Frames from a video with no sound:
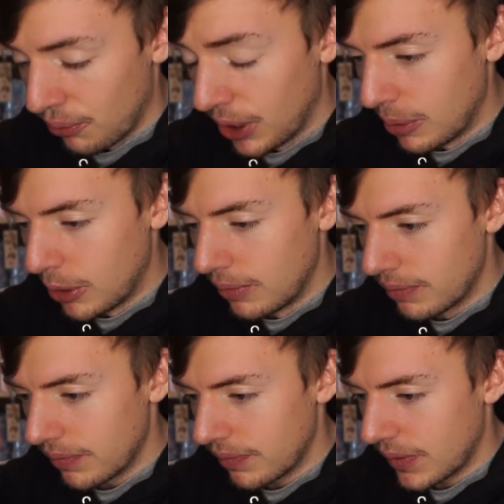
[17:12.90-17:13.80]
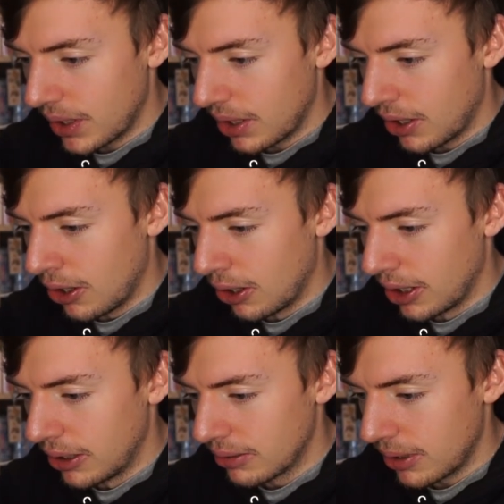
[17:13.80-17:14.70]
Rillaboom
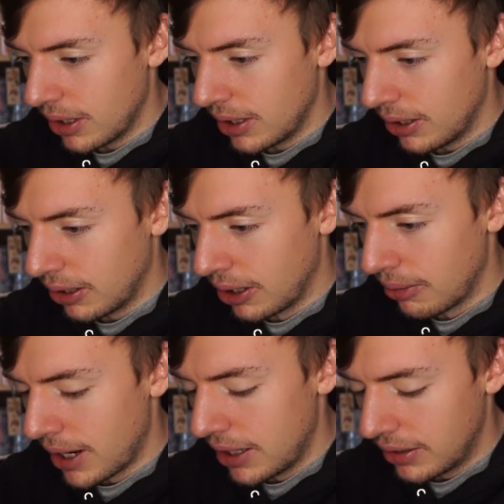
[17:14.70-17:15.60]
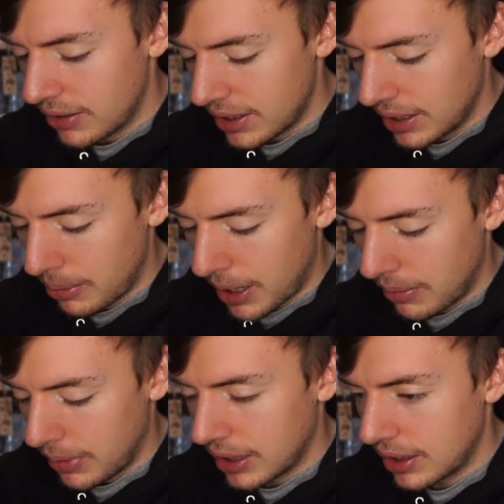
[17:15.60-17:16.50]
holo, holo rare, you can see in the
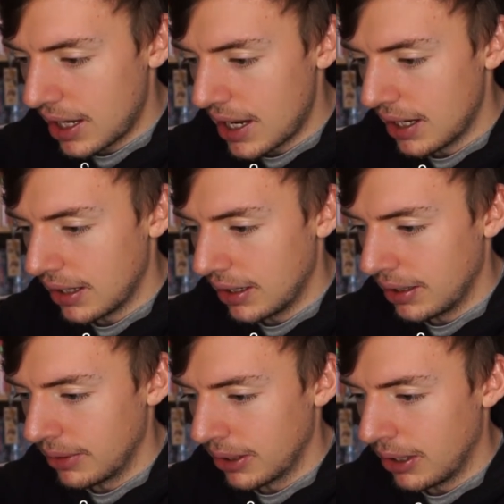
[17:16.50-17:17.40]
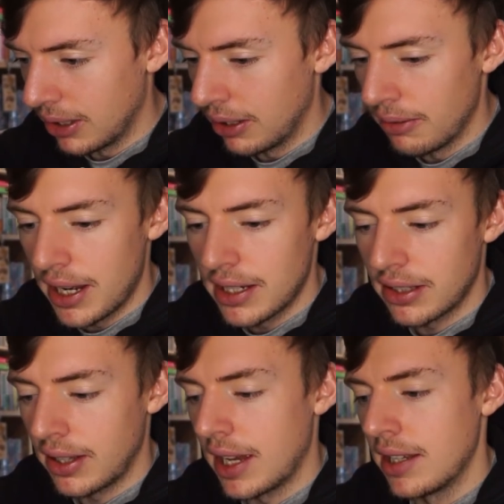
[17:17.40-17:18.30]
pattern back there. We got holo rare,
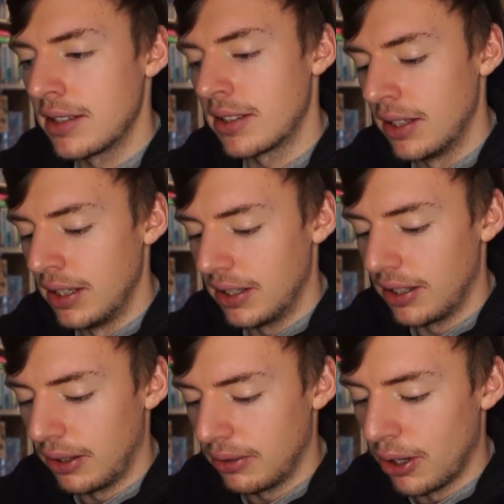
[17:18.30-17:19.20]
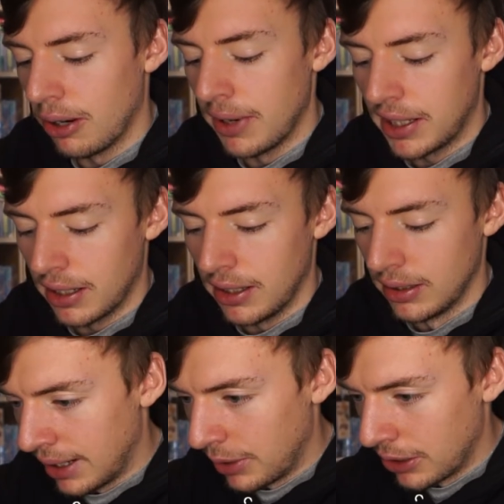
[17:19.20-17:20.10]
so that is, you know, not a regular.
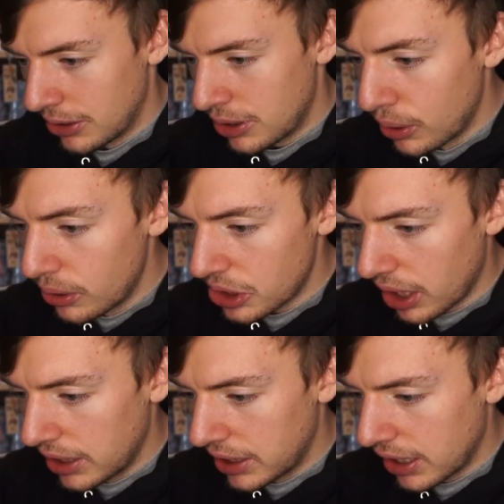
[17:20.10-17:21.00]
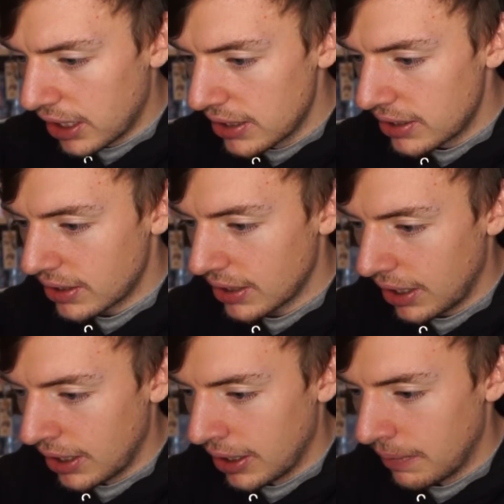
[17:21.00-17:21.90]
And then we got 2 shiny cards.
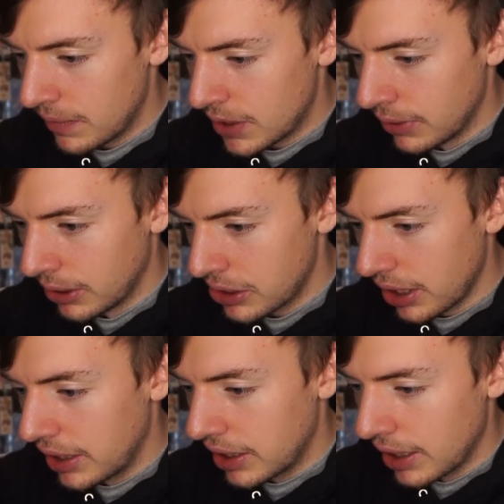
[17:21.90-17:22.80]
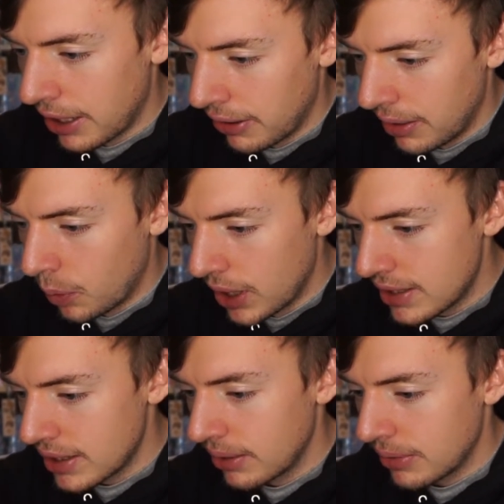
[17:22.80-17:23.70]
So we got a shiny Galarian
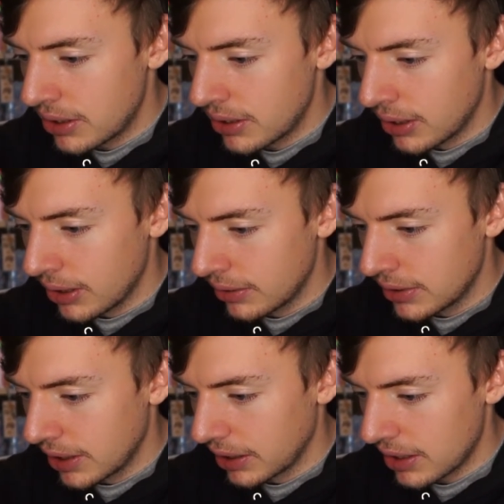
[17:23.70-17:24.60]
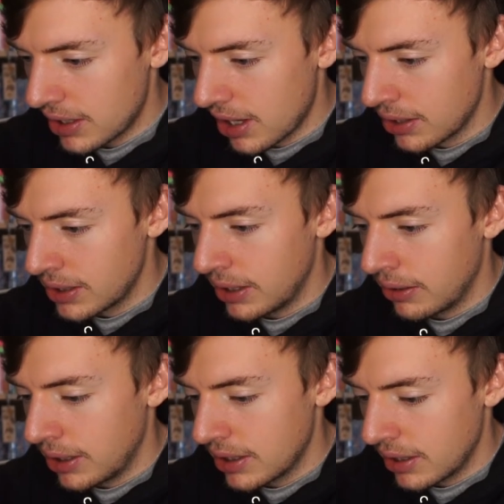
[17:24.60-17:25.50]
Weezing, which has got obviously like the stars
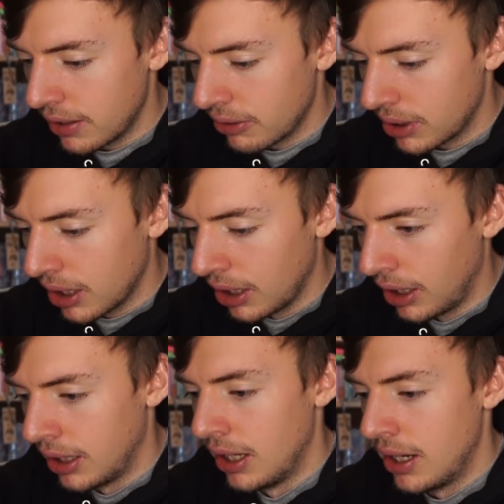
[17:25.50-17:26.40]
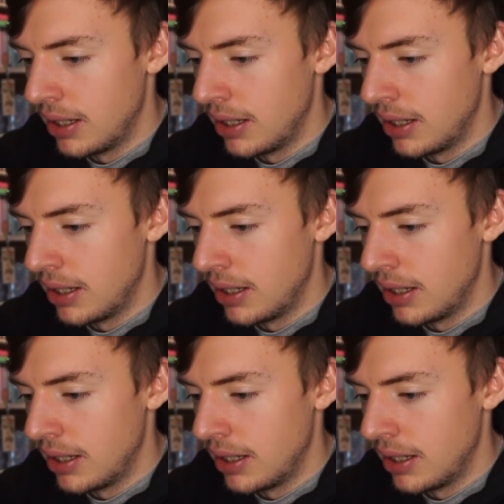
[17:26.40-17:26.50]
here, and it's a different color,